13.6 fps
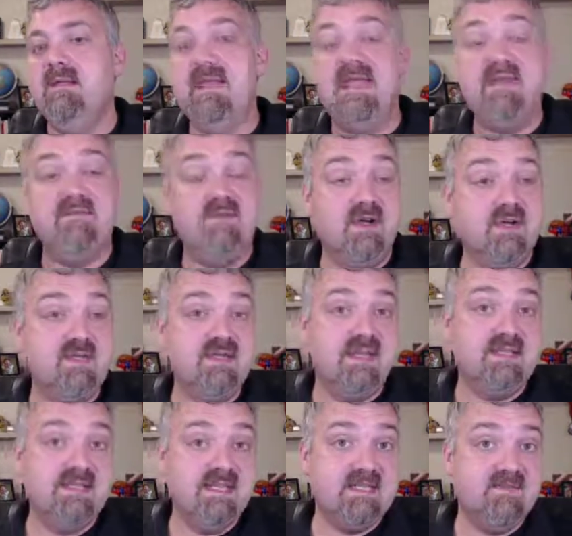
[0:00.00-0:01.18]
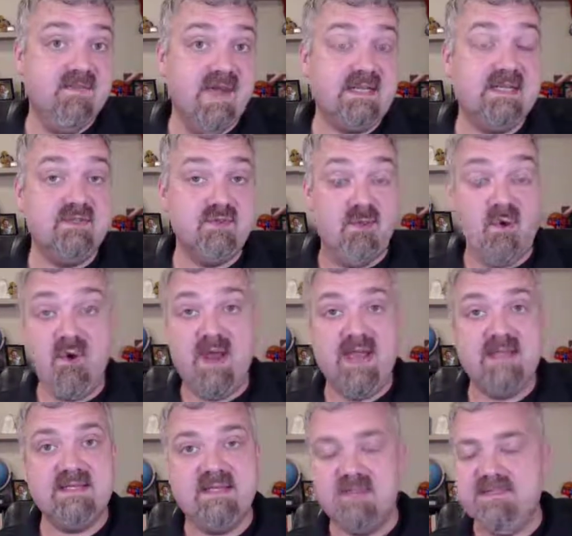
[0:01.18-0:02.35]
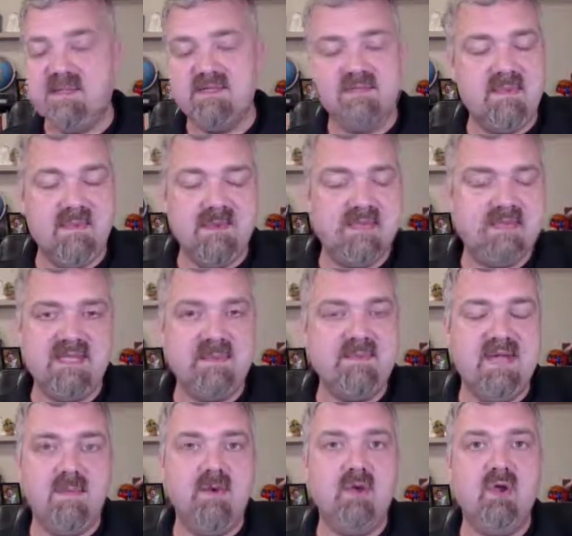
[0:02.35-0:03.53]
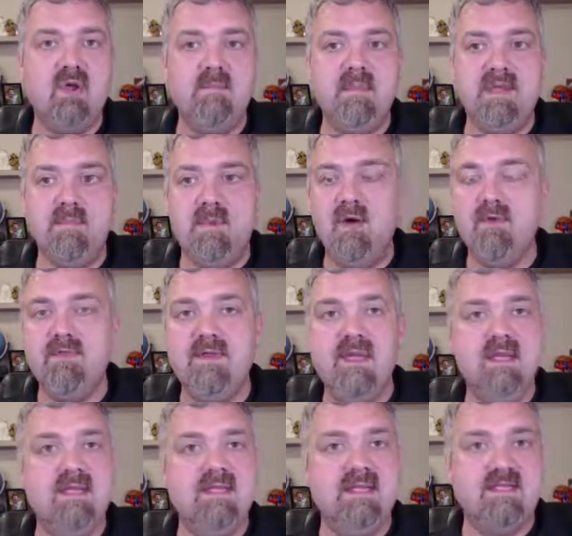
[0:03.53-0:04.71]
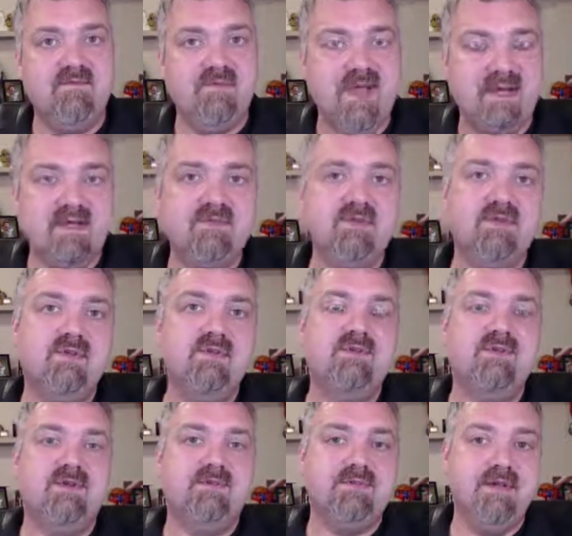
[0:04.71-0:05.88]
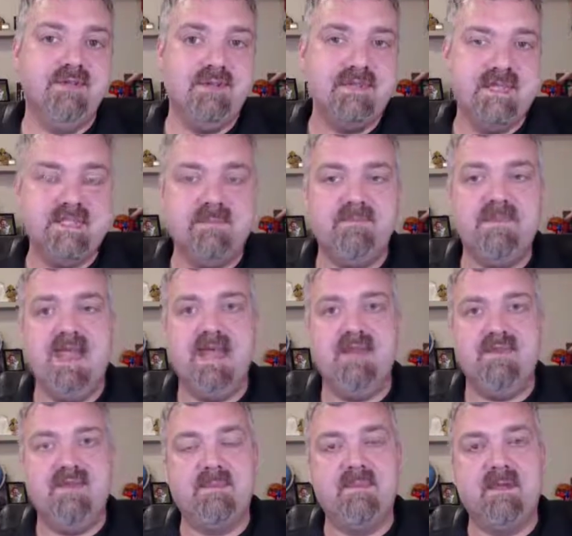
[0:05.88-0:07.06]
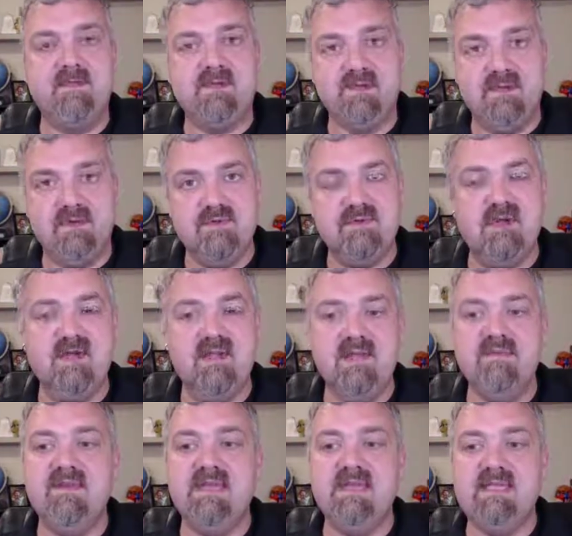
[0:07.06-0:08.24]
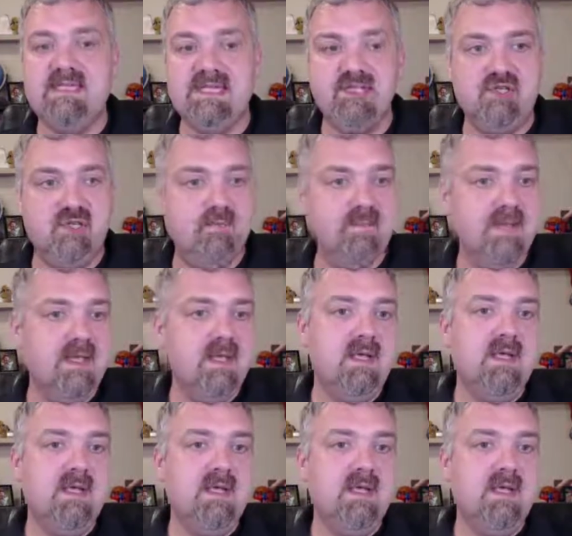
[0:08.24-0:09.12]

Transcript: They can function as disinfectants or antiseptics. Remember, the same chemical can be both. Dis Disinfectants are used on surfaces, antiseptics are used on living tissue.